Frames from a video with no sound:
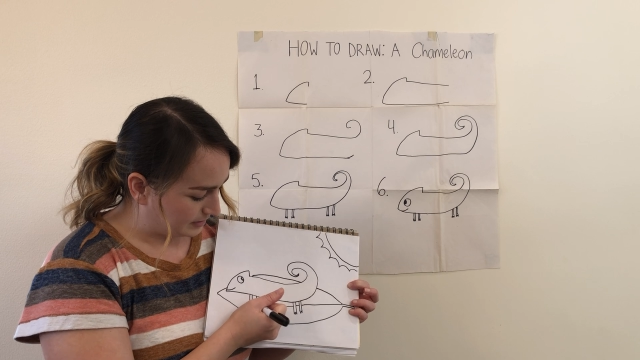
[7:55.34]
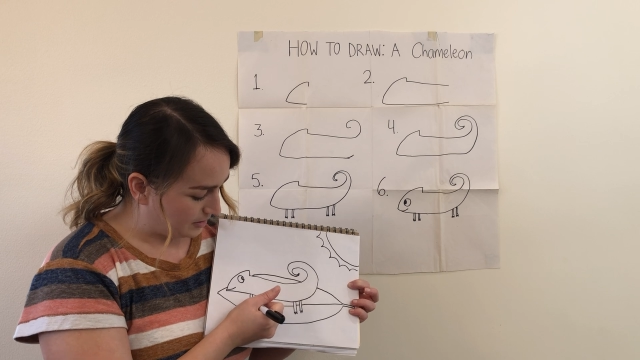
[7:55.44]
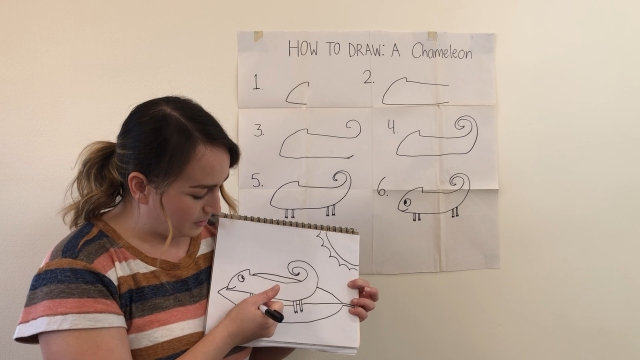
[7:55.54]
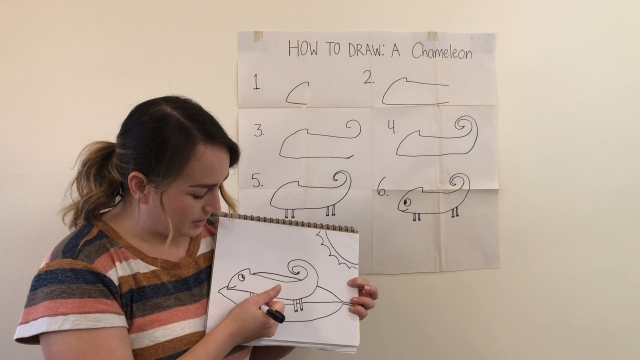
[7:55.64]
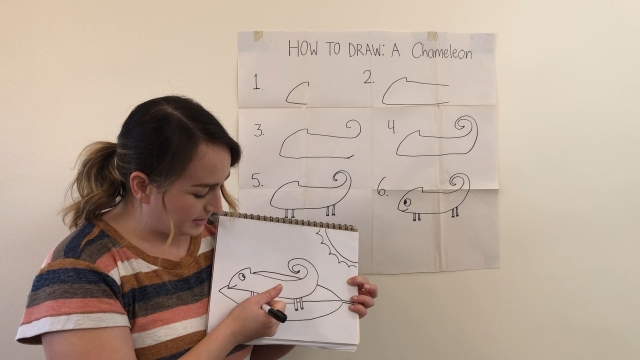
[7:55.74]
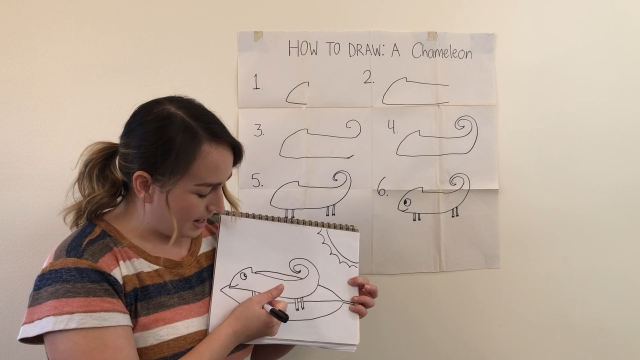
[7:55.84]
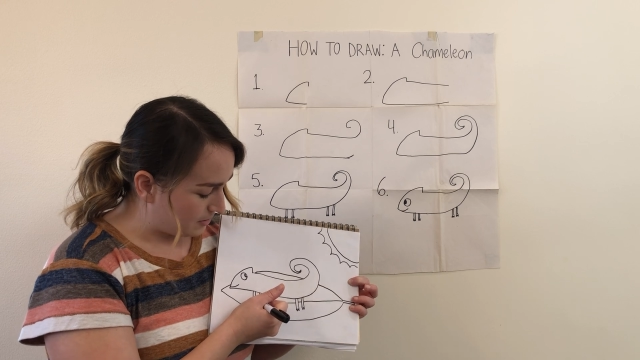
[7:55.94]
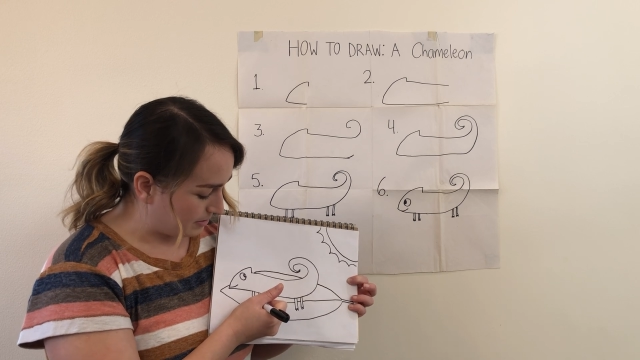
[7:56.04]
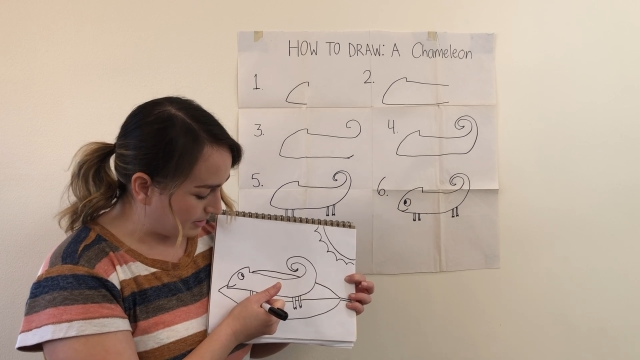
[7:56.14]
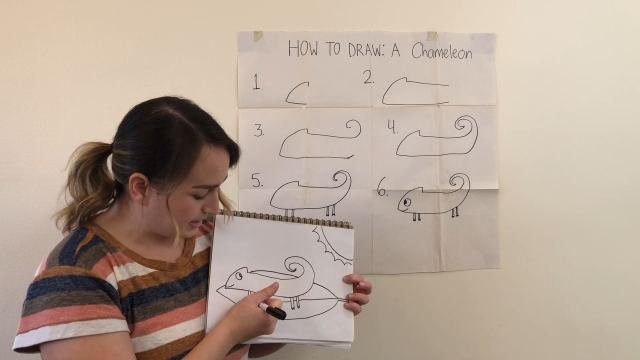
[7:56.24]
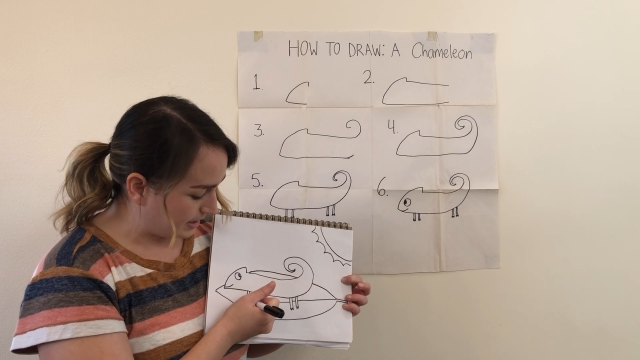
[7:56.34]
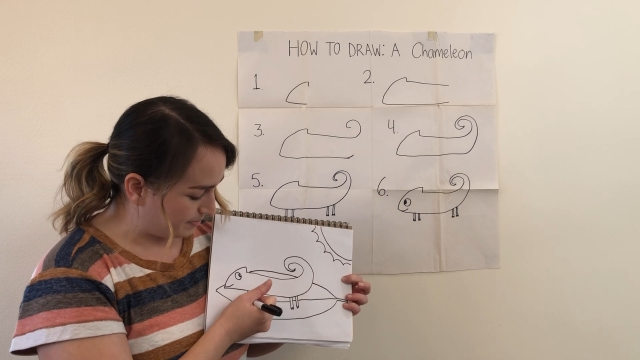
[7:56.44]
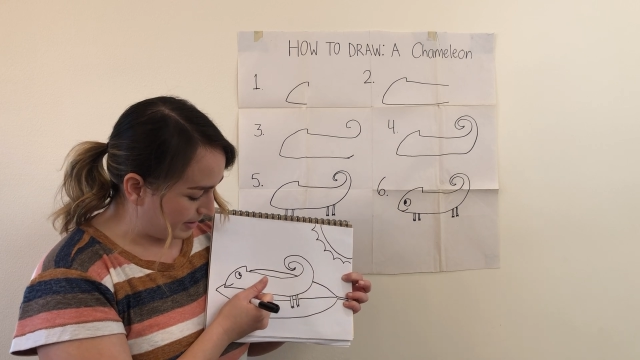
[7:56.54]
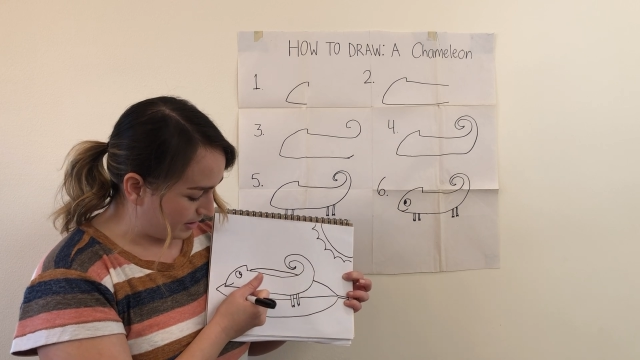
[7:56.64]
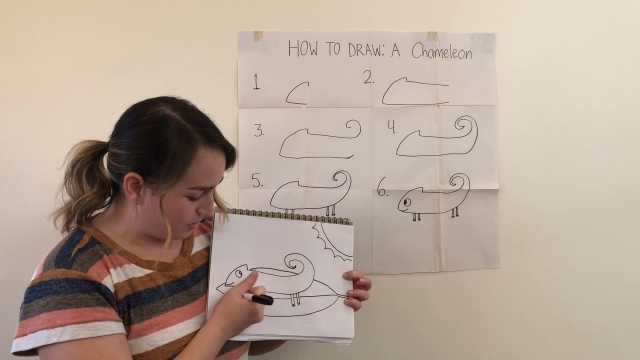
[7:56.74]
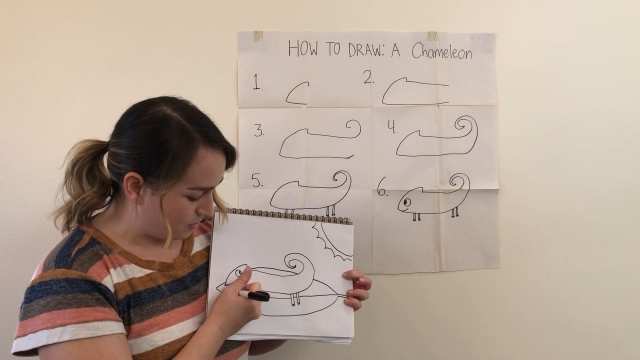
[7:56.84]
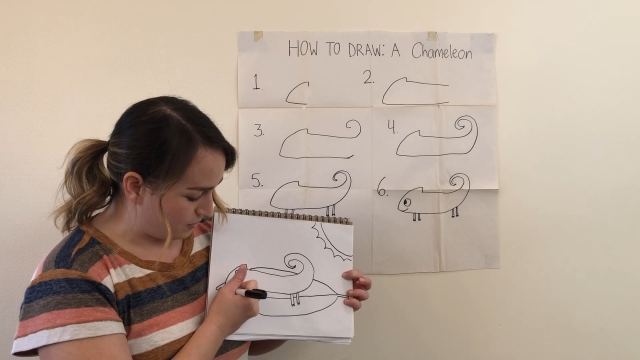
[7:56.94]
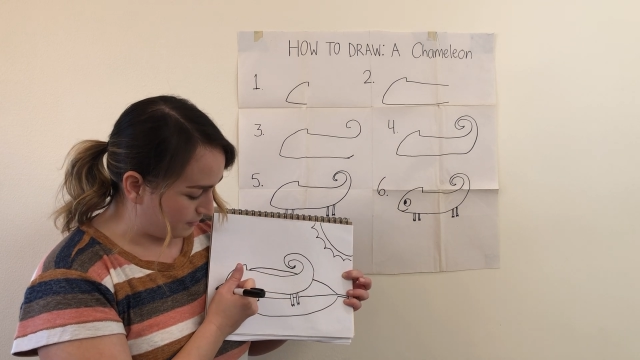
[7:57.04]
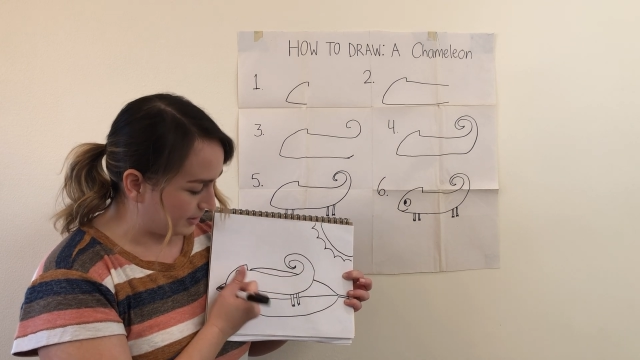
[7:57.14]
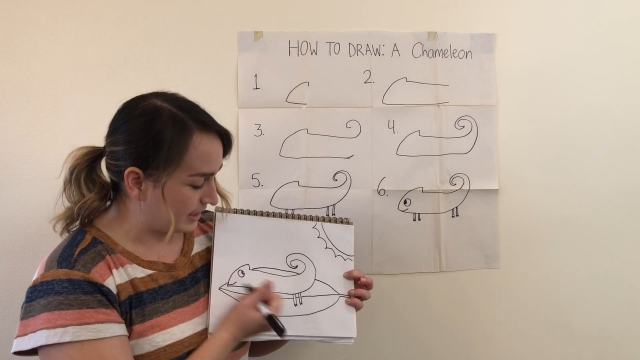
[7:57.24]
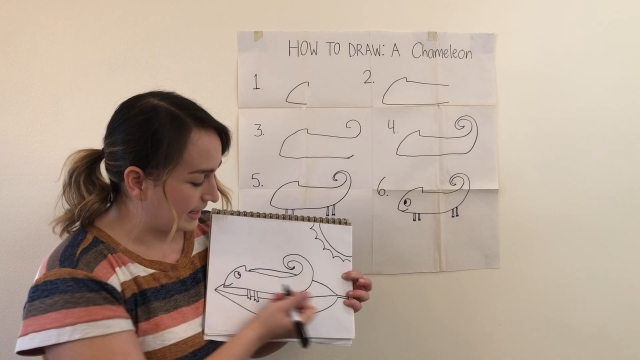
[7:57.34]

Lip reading: Notice how I'm skipping over the